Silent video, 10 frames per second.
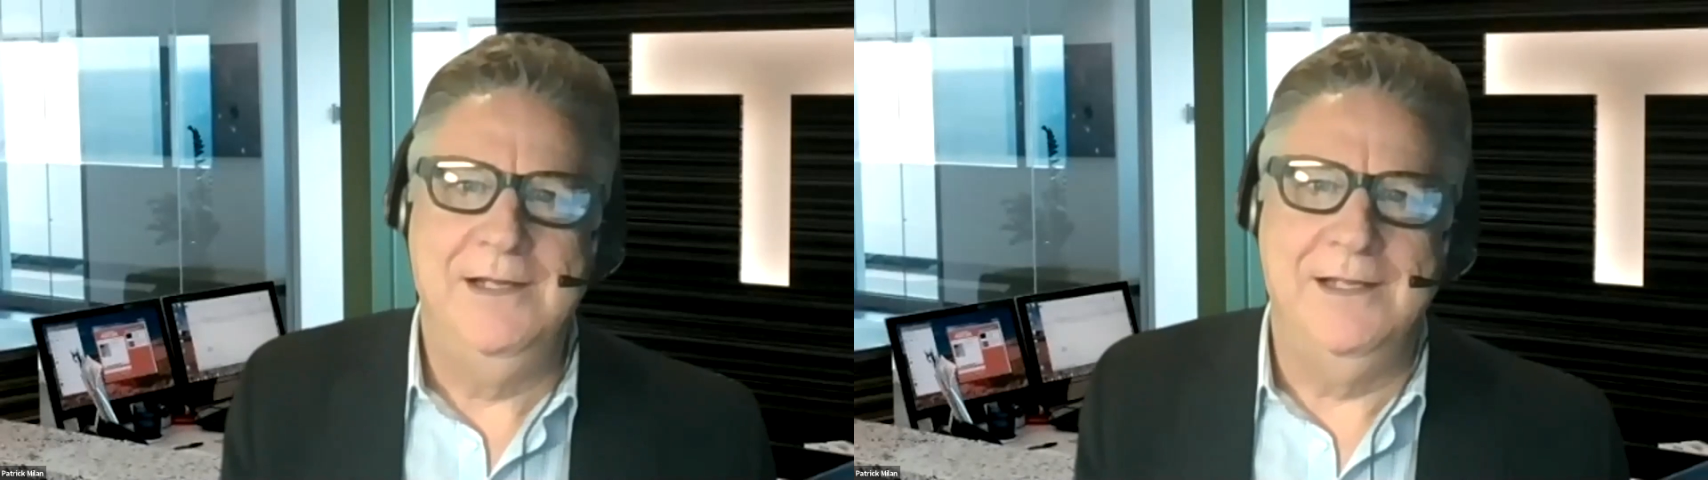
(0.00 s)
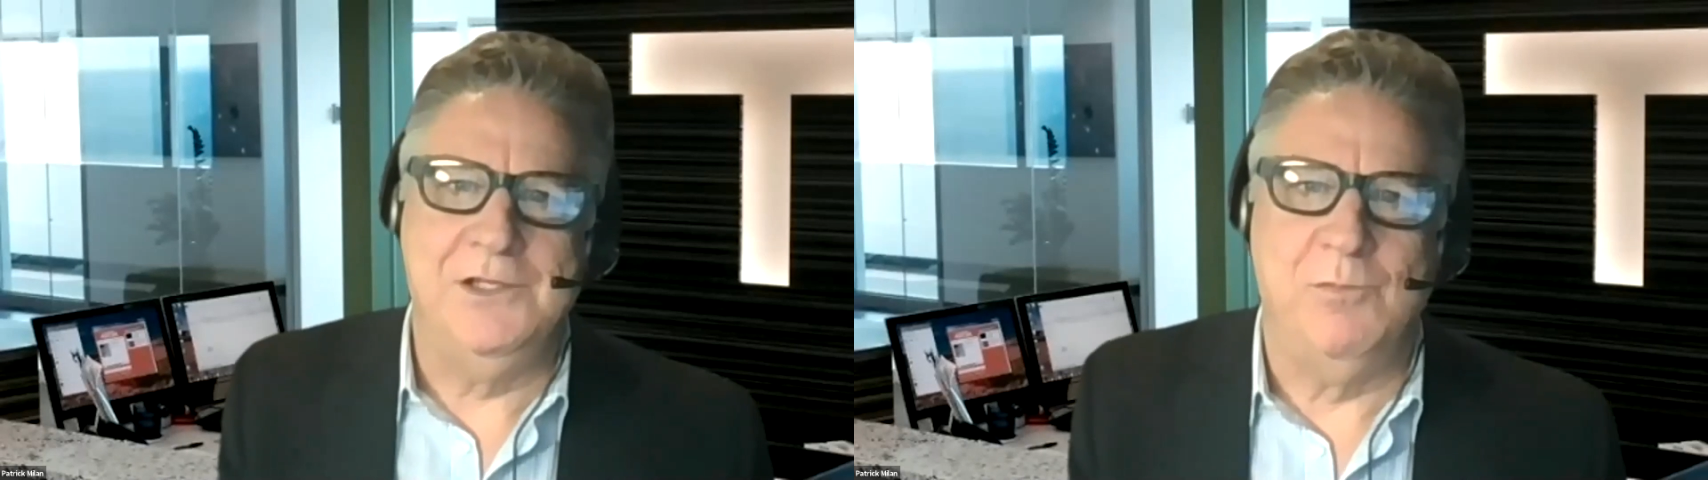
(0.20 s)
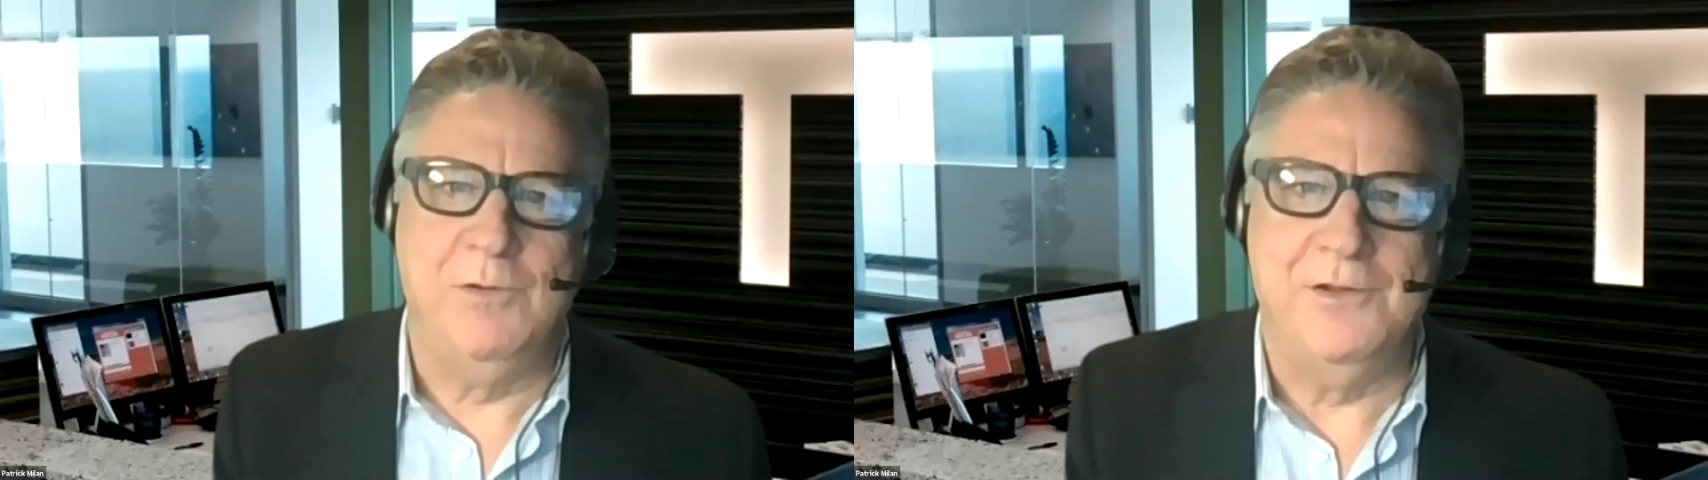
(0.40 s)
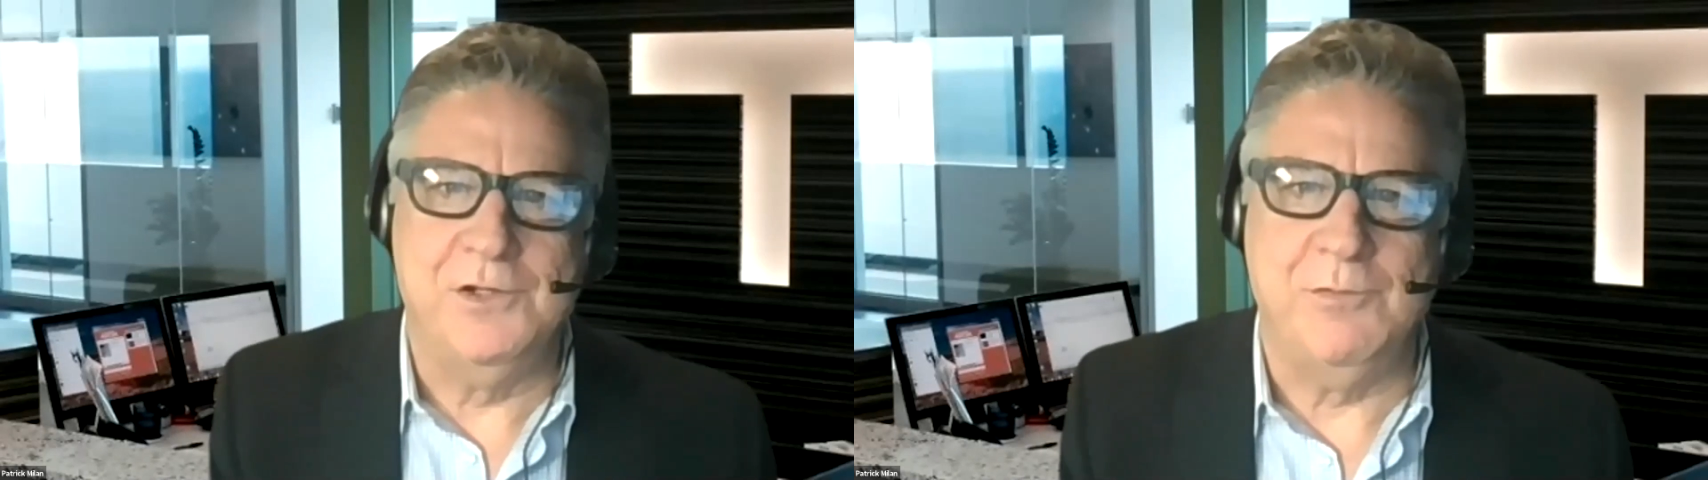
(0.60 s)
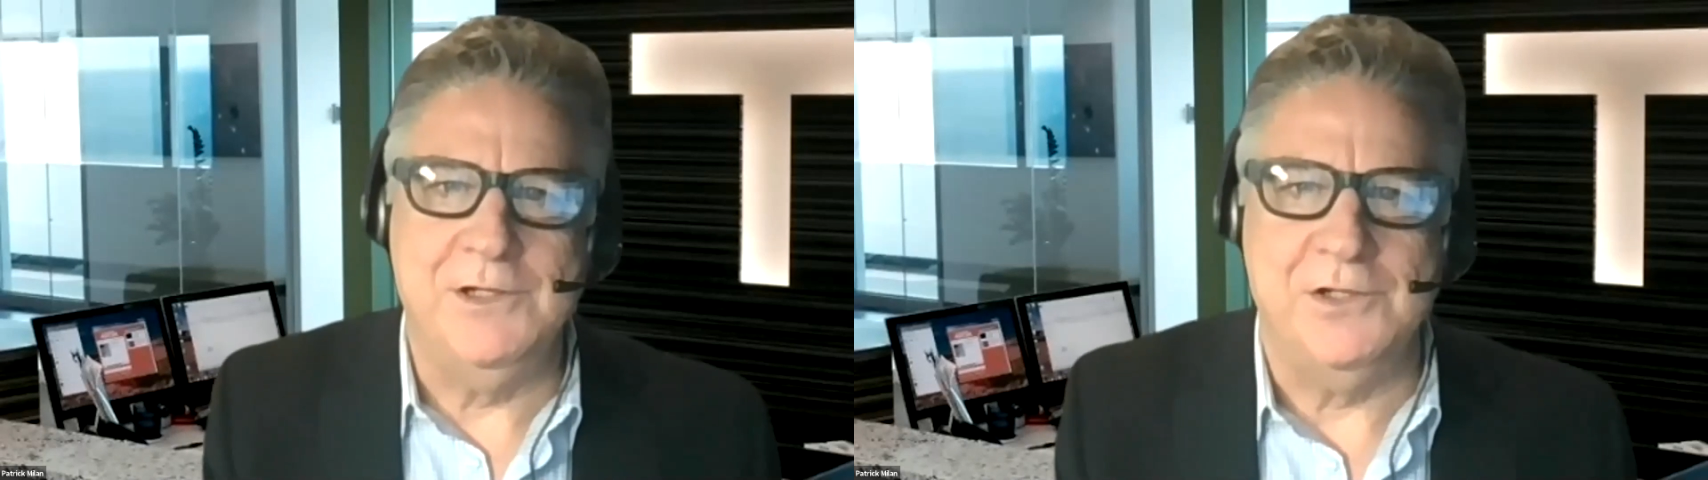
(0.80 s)
it's one of
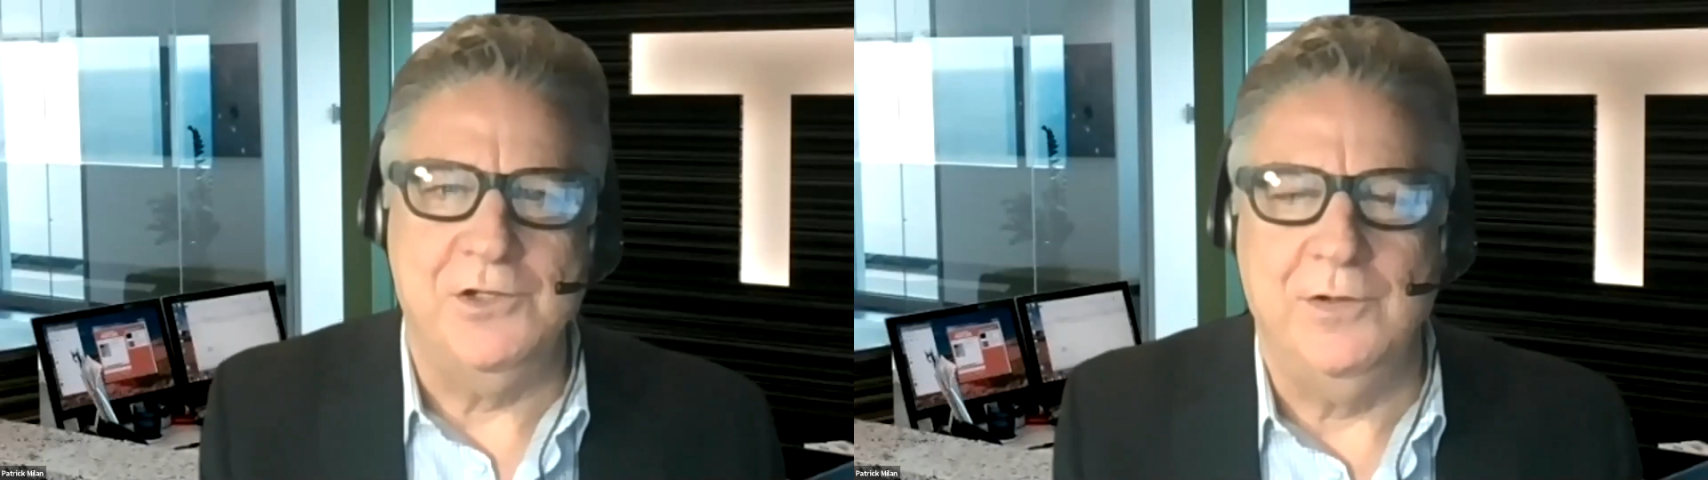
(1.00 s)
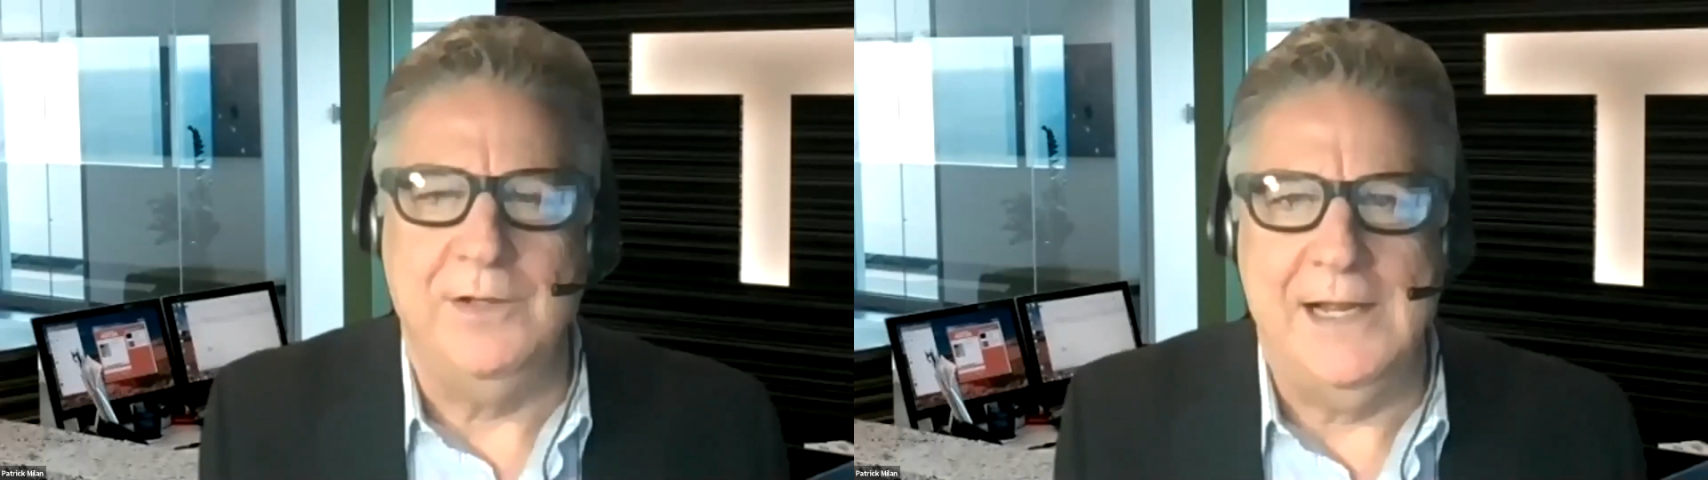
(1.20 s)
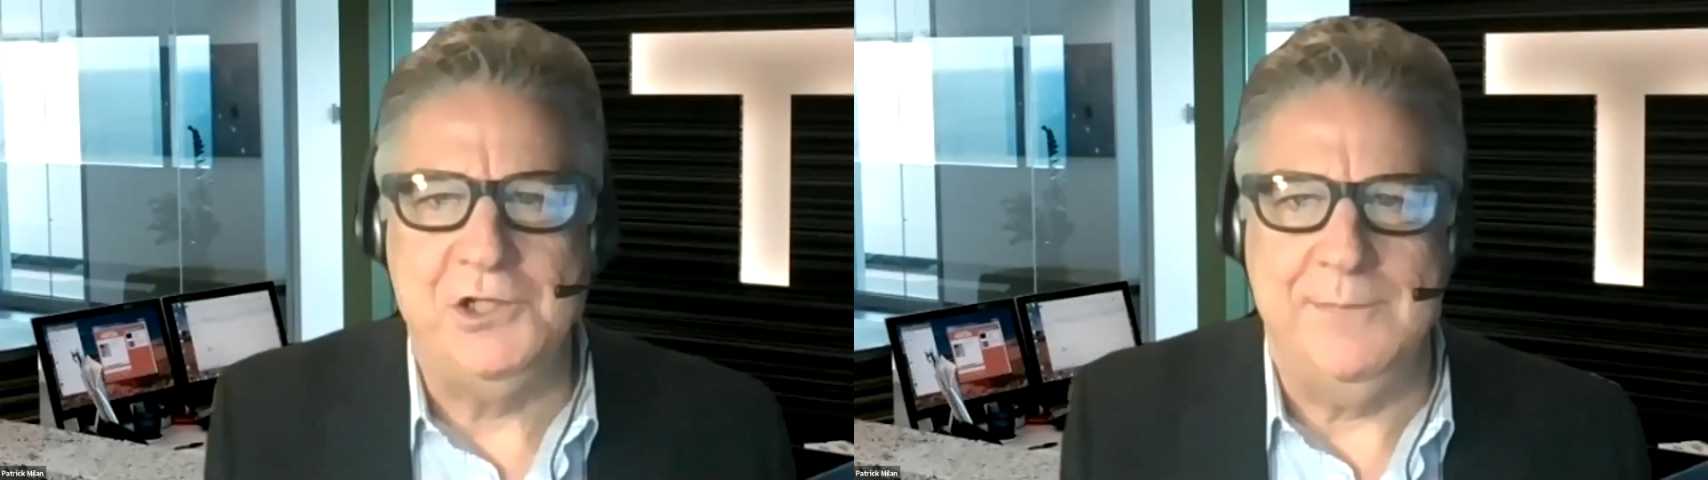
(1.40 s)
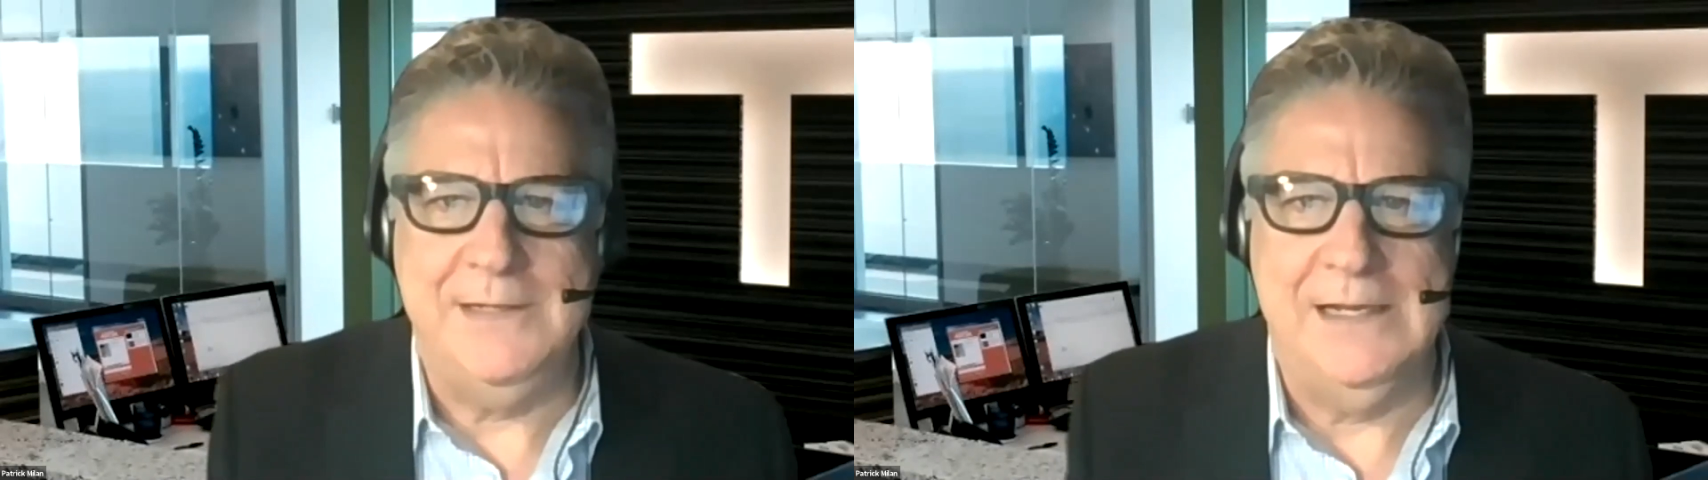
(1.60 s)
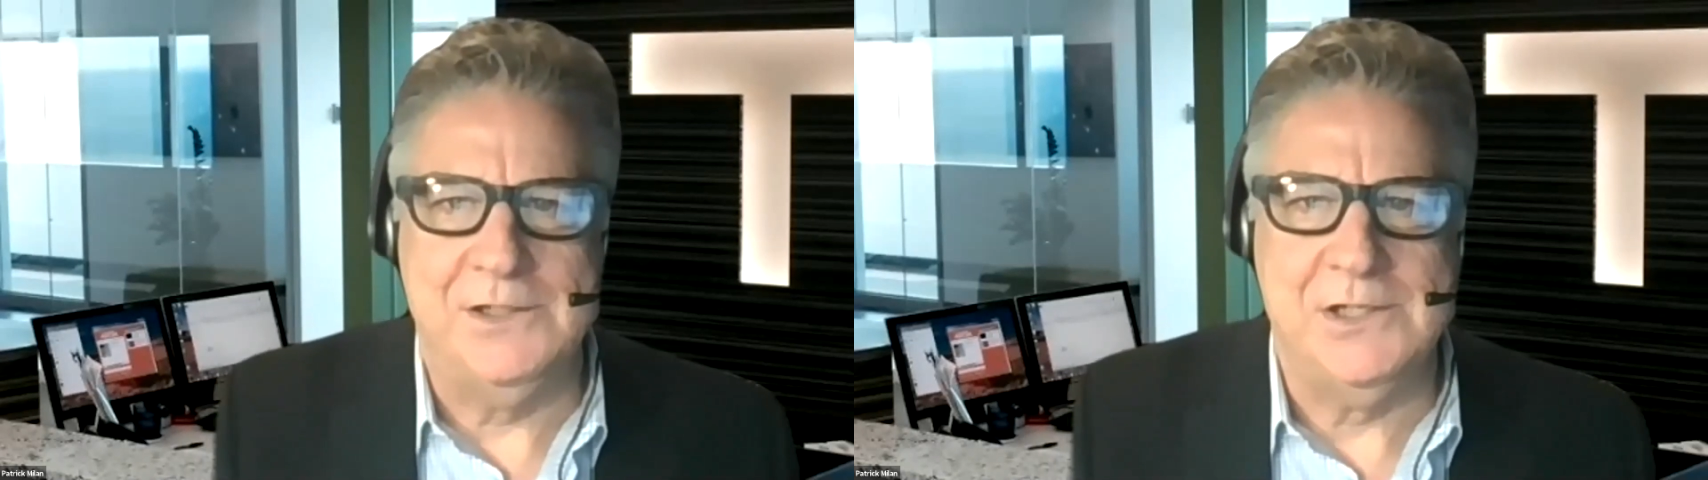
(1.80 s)
those reasons you can actually
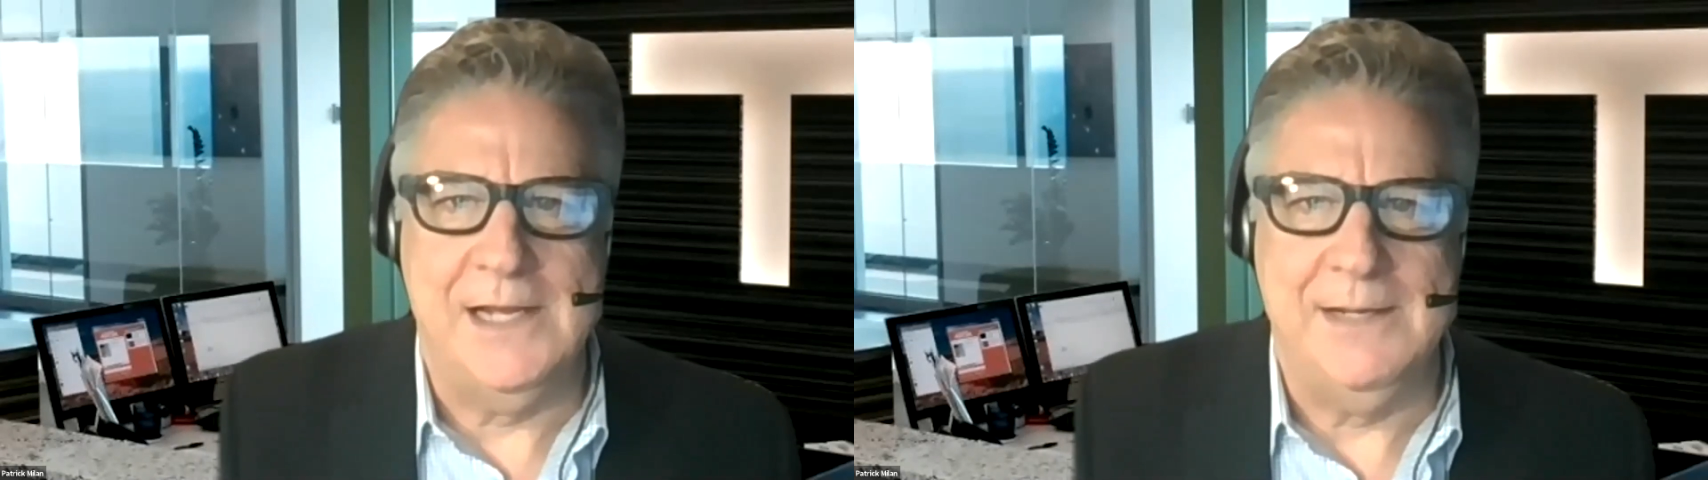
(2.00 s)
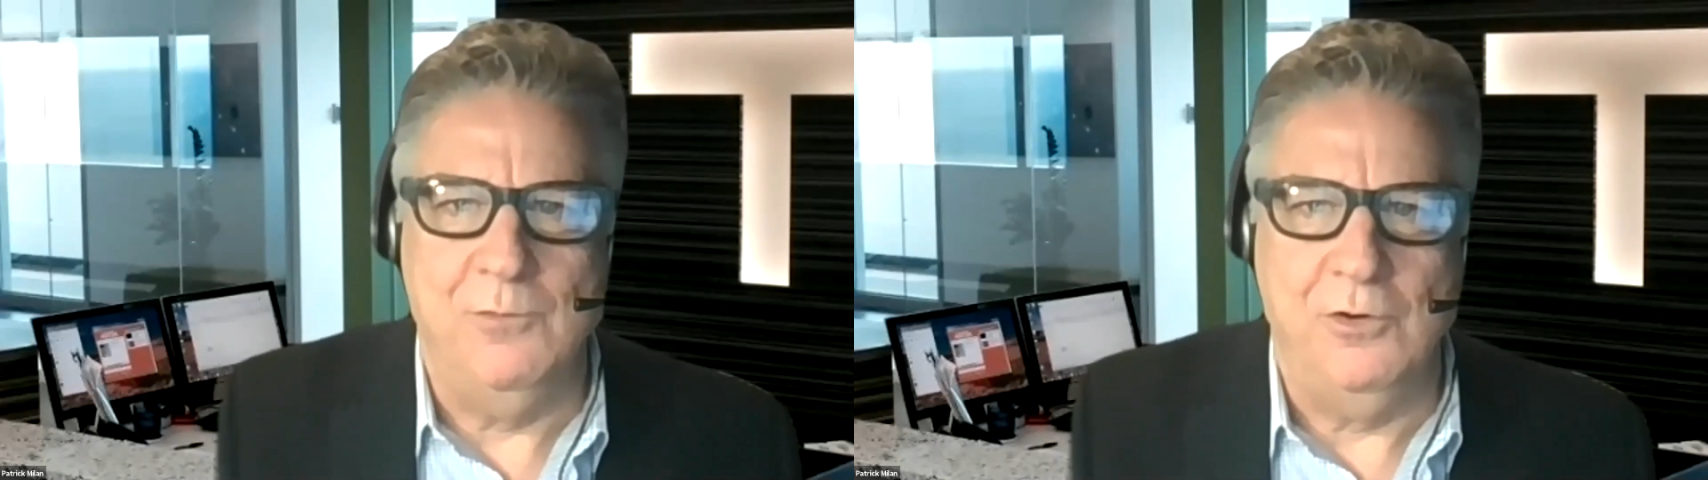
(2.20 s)
be outside